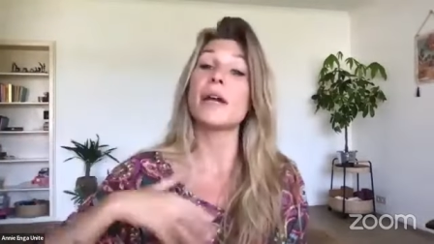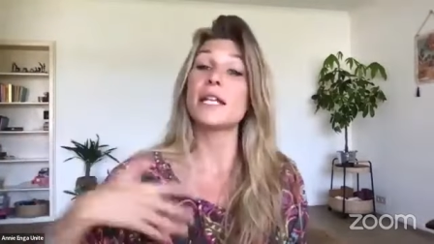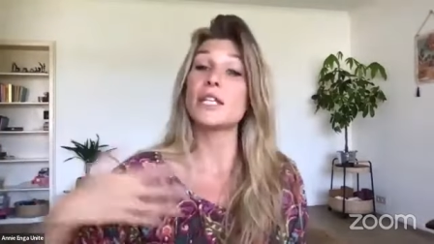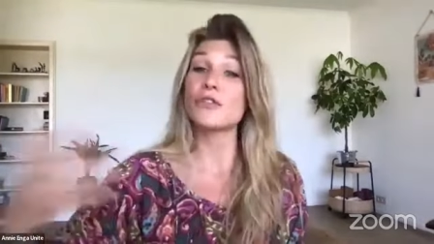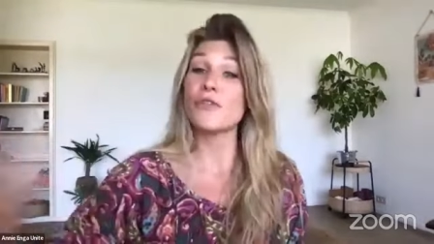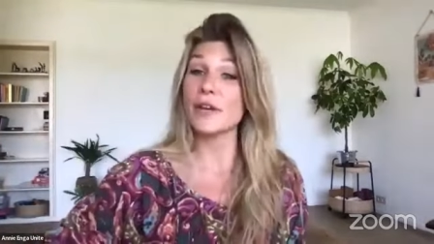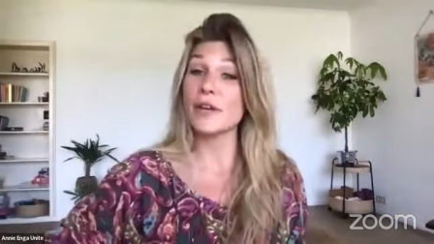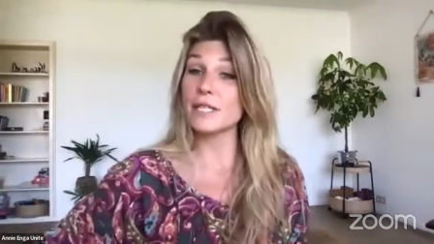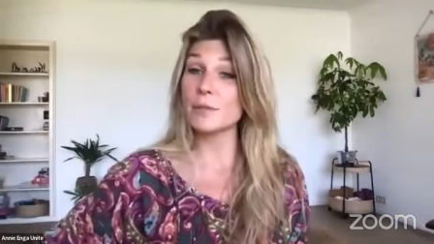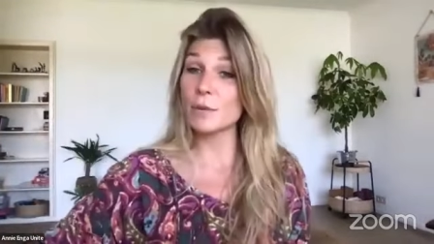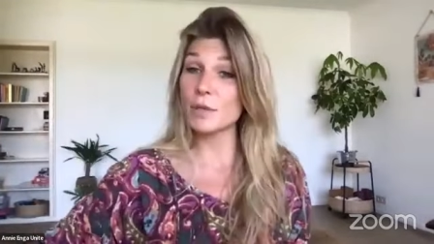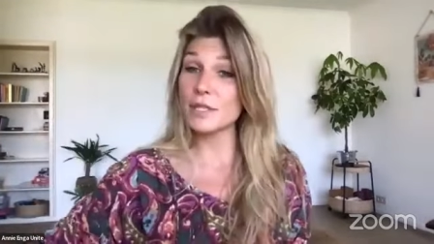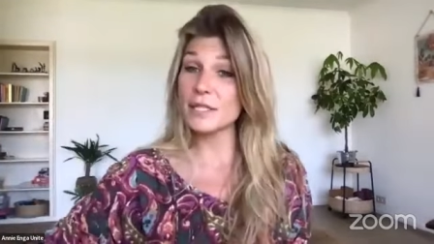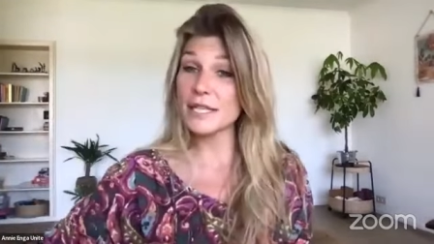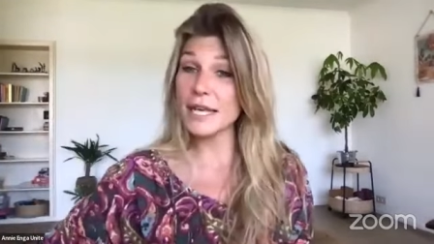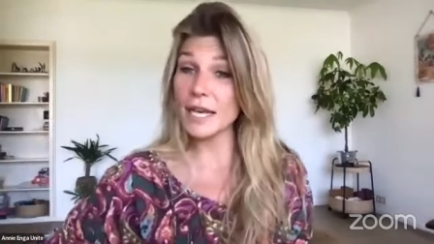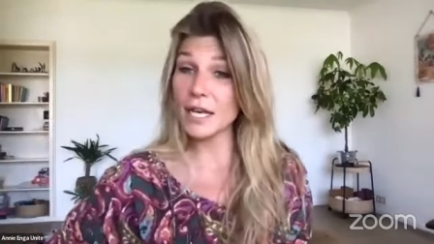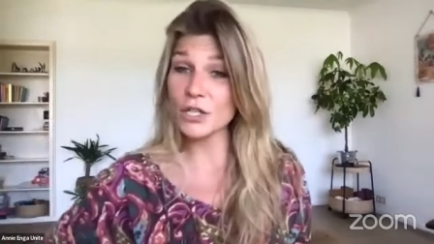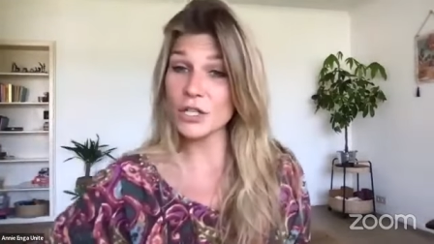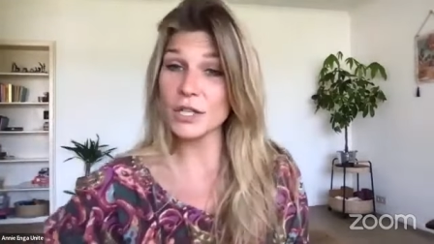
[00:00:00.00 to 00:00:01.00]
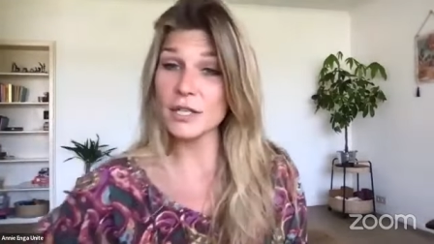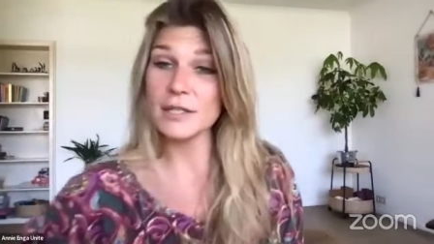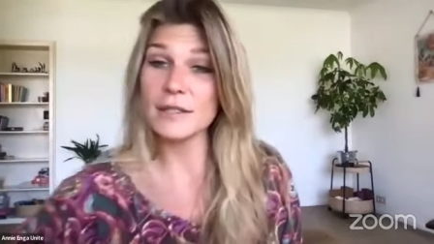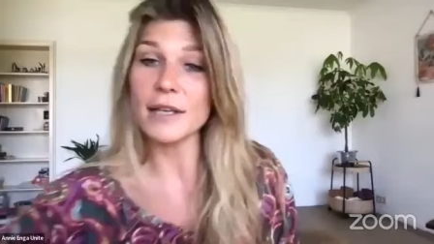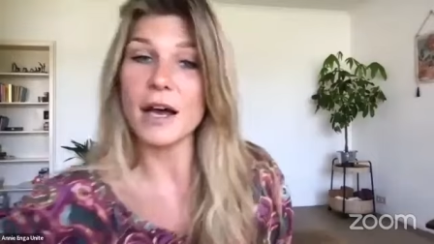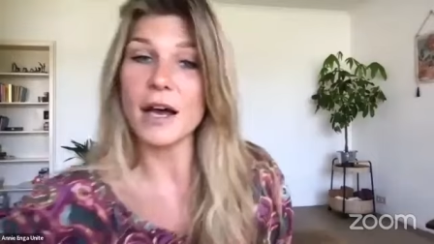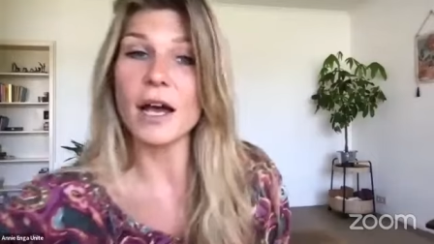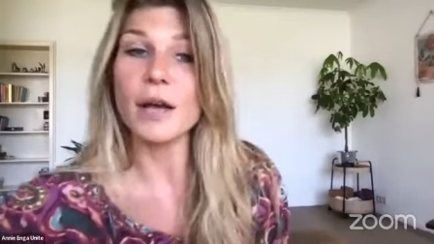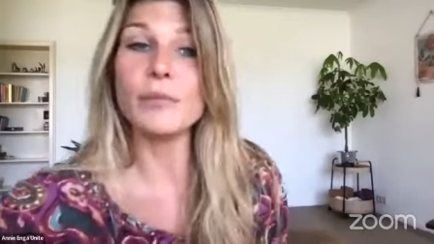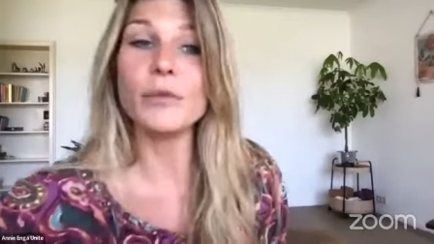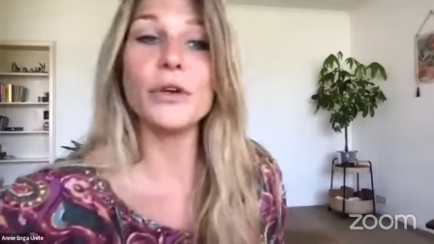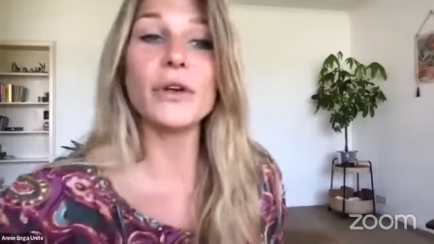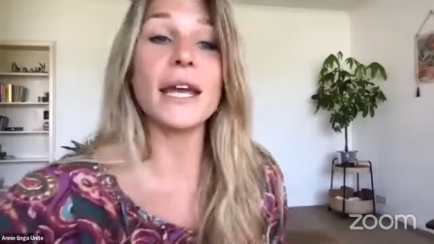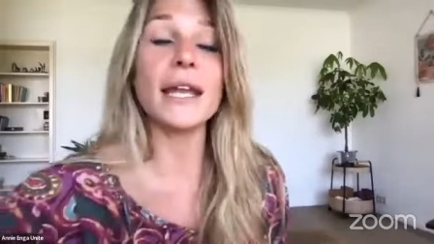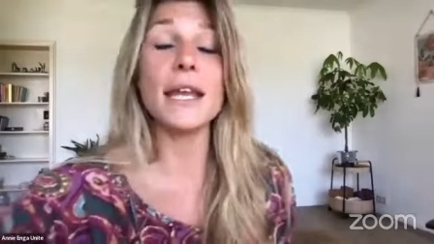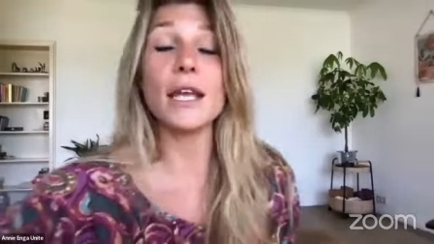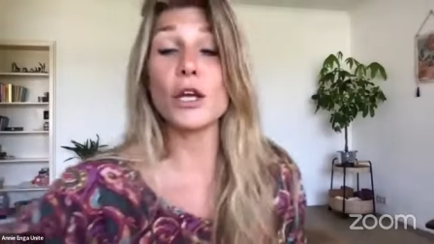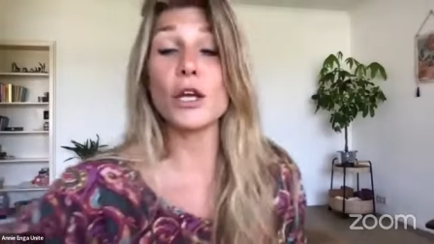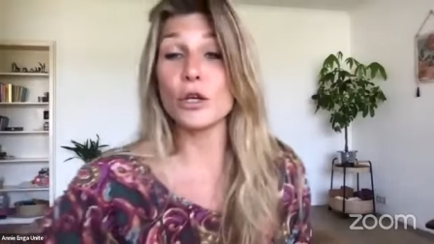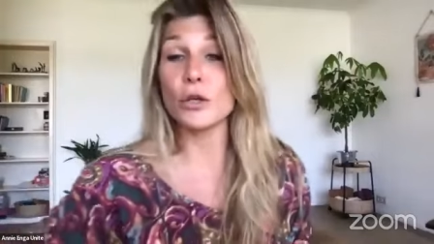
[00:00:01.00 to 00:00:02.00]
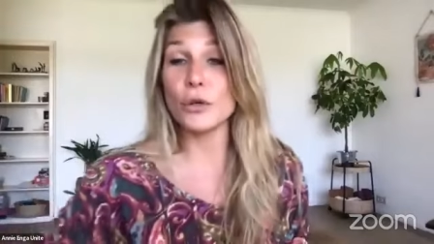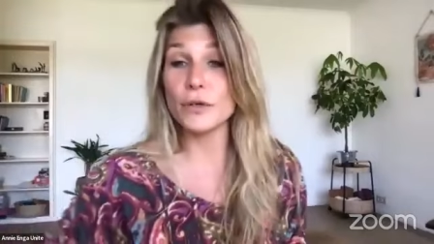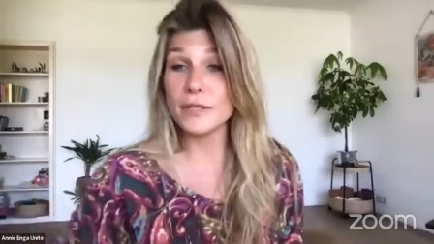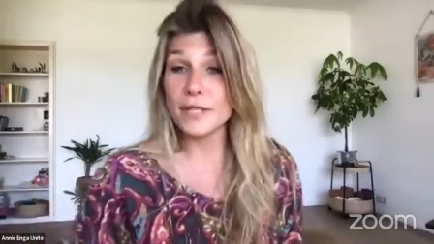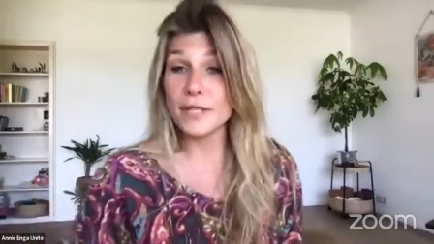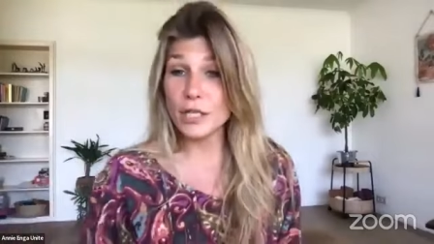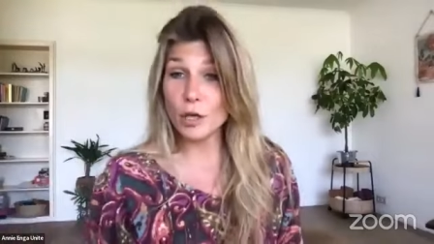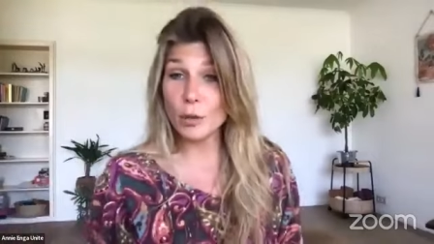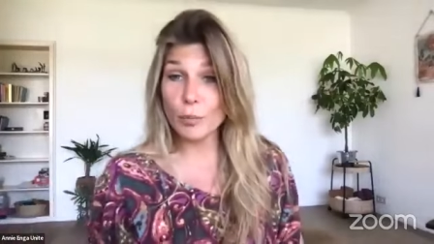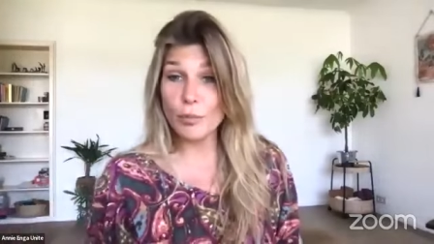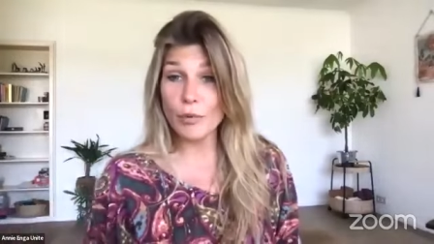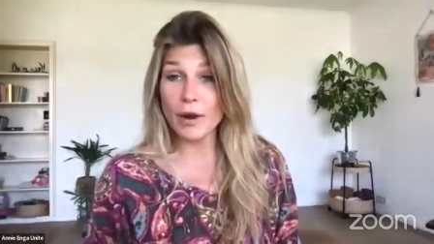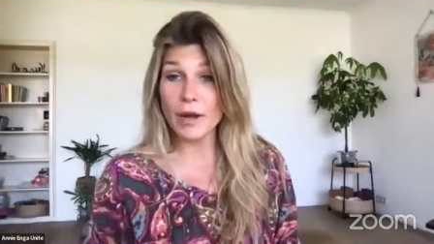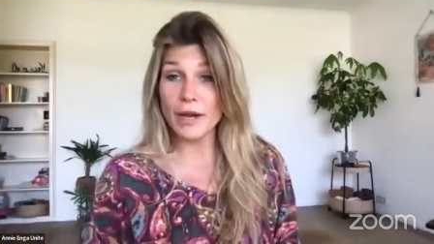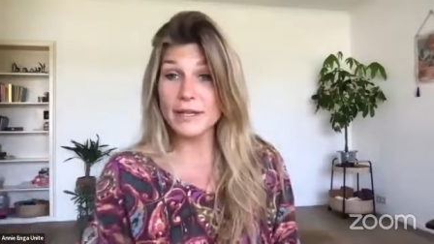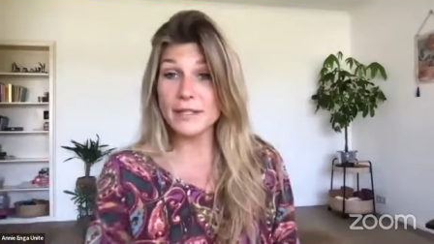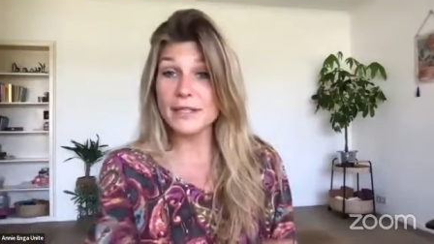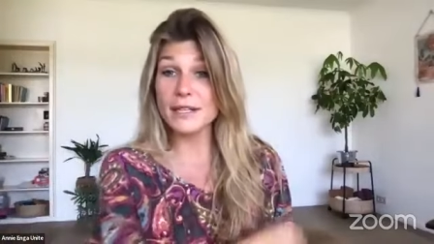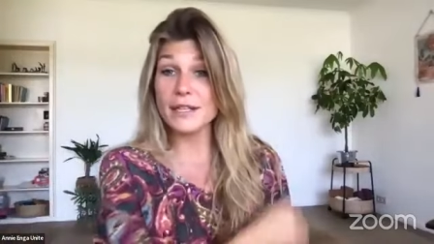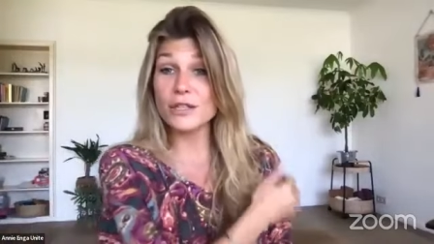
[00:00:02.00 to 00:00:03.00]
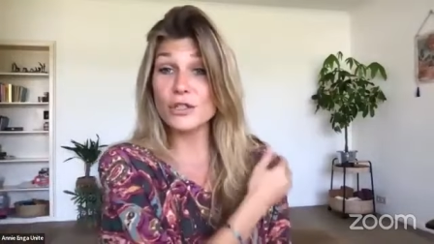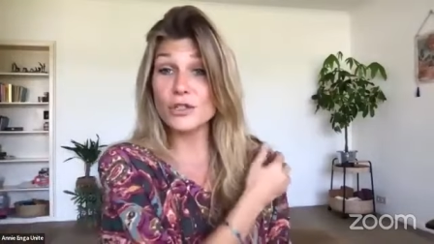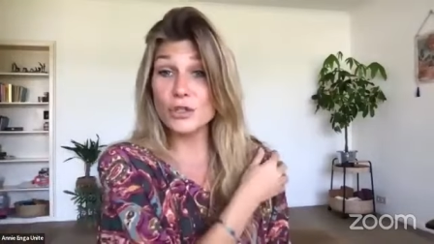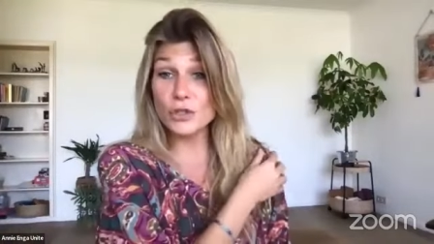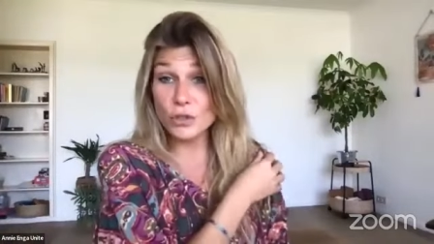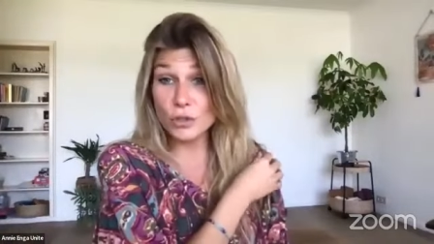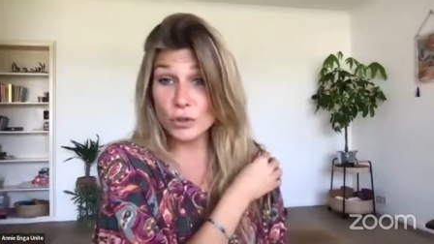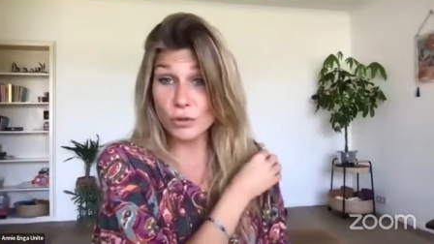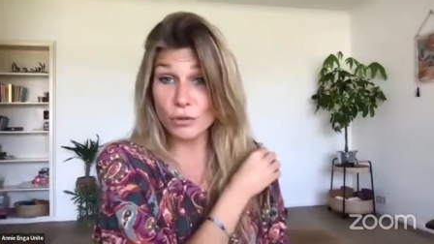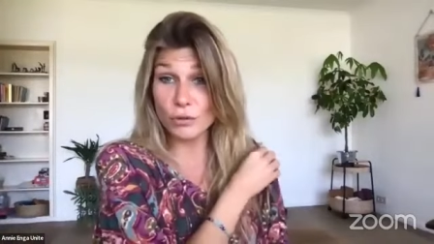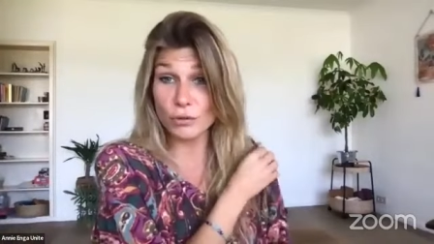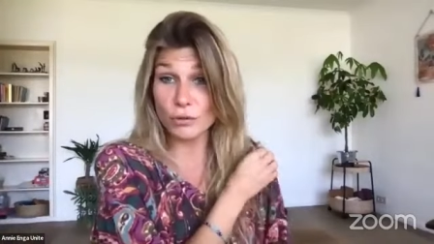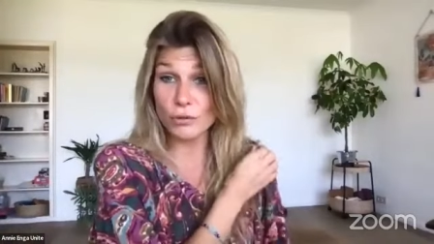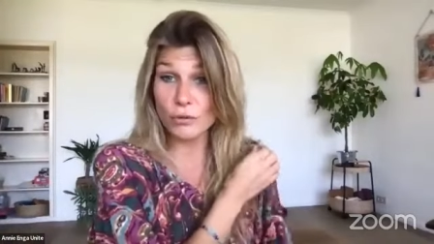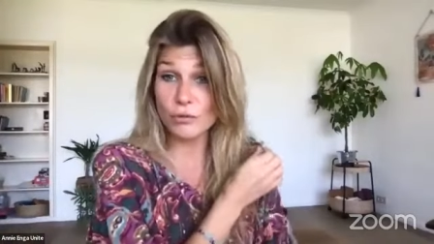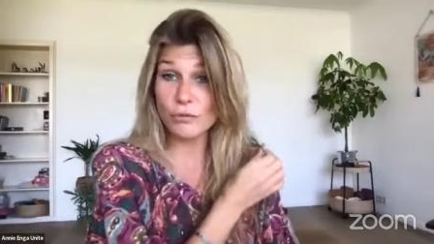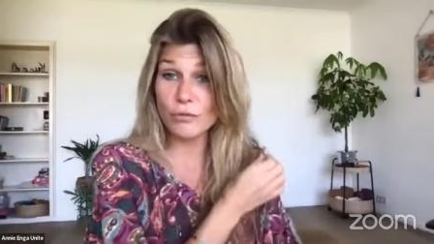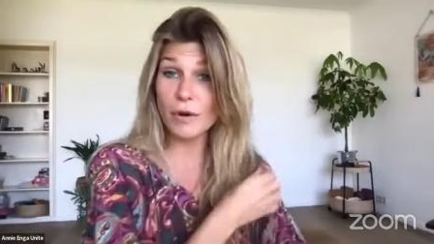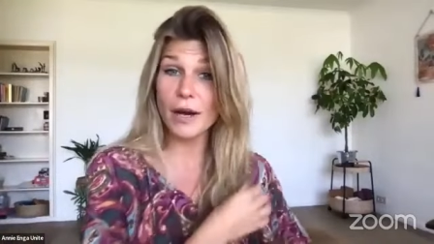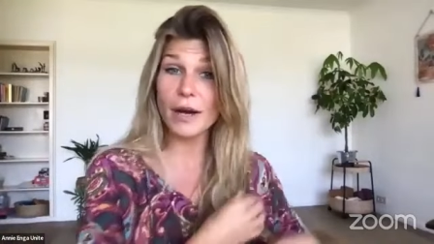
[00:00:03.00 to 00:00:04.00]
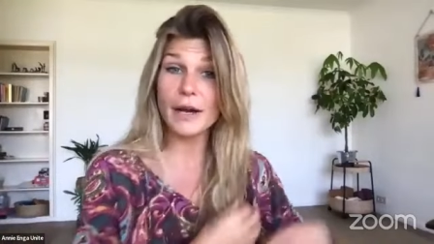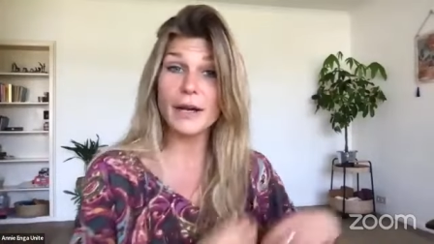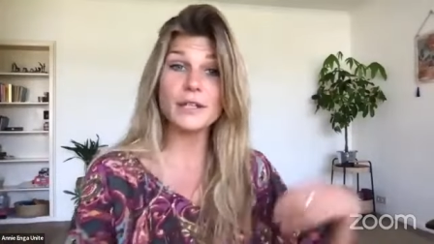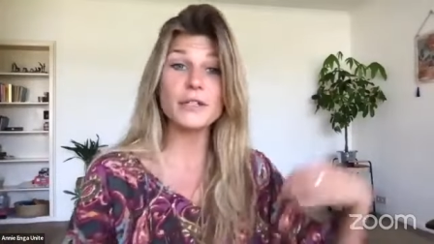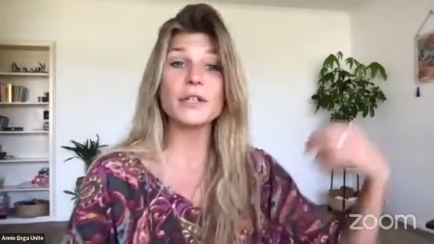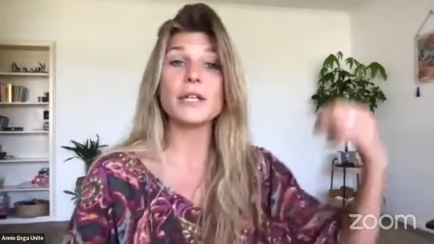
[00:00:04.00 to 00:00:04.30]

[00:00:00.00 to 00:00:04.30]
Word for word: and transportation time you can include in your prices too, right?